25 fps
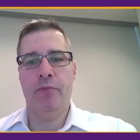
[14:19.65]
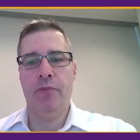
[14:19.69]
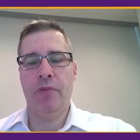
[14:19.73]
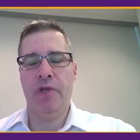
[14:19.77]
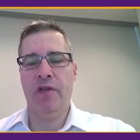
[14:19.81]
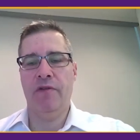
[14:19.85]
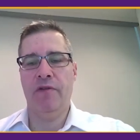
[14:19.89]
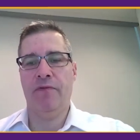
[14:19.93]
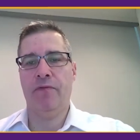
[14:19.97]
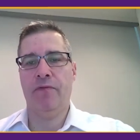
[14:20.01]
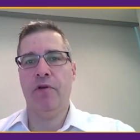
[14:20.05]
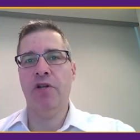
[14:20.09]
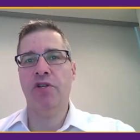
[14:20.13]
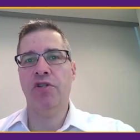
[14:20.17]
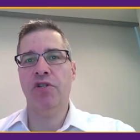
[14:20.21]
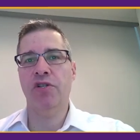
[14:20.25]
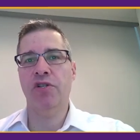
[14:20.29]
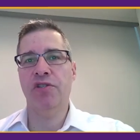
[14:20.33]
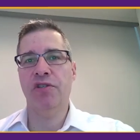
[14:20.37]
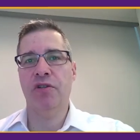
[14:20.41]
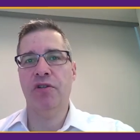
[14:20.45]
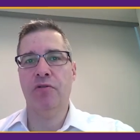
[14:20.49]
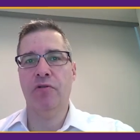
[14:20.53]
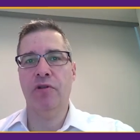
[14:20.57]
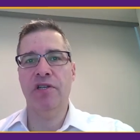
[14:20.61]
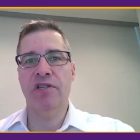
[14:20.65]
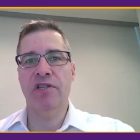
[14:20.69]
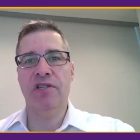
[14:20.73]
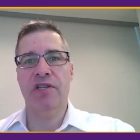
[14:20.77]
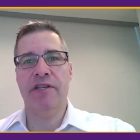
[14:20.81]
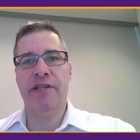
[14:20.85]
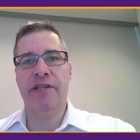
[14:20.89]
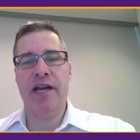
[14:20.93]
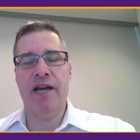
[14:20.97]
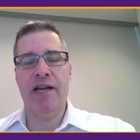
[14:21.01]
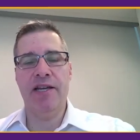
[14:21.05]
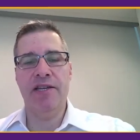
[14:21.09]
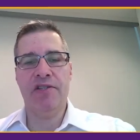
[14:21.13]
if Russia's
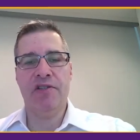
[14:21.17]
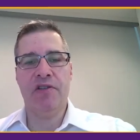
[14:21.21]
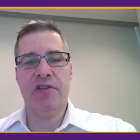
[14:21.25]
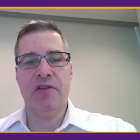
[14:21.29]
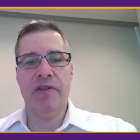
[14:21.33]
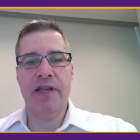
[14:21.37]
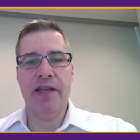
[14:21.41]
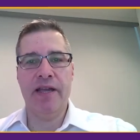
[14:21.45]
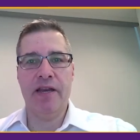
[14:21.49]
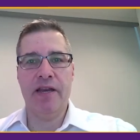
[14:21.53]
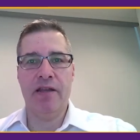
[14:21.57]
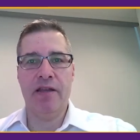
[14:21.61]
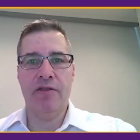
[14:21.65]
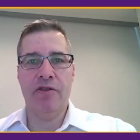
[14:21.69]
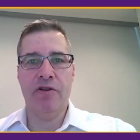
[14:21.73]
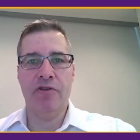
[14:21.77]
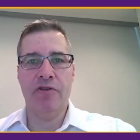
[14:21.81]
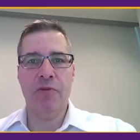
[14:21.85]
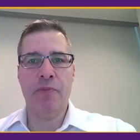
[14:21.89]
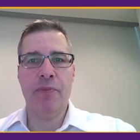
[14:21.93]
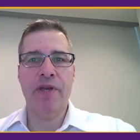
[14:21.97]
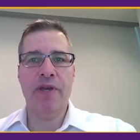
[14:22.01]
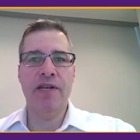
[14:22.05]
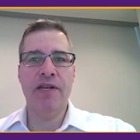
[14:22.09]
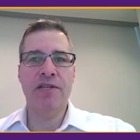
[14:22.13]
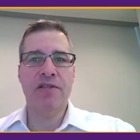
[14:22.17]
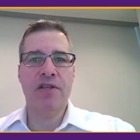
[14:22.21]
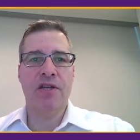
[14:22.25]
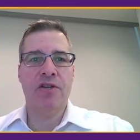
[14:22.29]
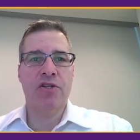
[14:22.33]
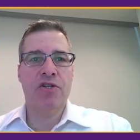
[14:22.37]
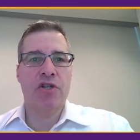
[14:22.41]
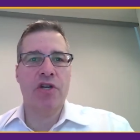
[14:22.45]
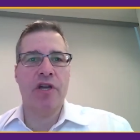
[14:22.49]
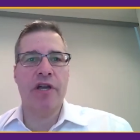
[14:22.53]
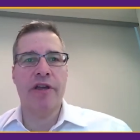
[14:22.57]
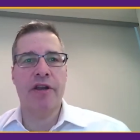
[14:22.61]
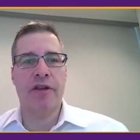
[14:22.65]
increasingly isolated, their dependence on
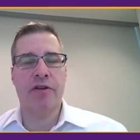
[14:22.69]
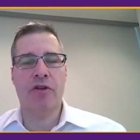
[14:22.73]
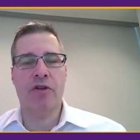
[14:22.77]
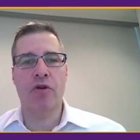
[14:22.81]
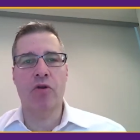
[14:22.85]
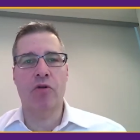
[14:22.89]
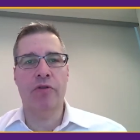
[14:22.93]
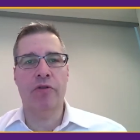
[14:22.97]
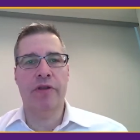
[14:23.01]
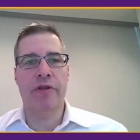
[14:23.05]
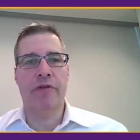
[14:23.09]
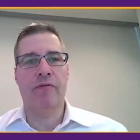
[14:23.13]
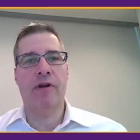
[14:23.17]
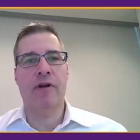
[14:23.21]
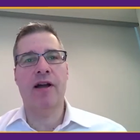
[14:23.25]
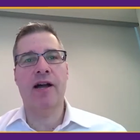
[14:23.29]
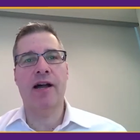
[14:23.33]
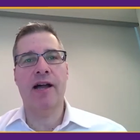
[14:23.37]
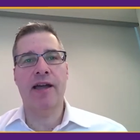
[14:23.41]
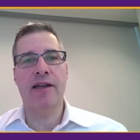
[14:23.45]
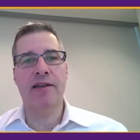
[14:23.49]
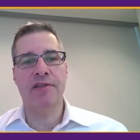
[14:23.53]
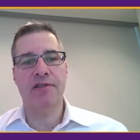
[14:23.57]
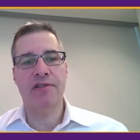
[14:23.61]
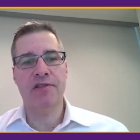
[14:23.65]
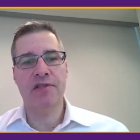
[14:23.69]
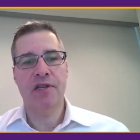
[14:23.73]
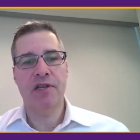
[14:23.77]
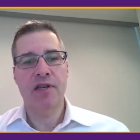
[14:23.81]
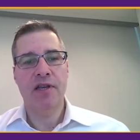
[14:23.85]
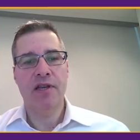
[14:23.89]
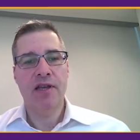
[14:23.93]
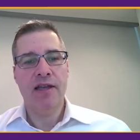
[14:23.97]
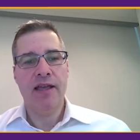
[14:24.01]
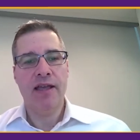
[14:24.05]
China could only rise.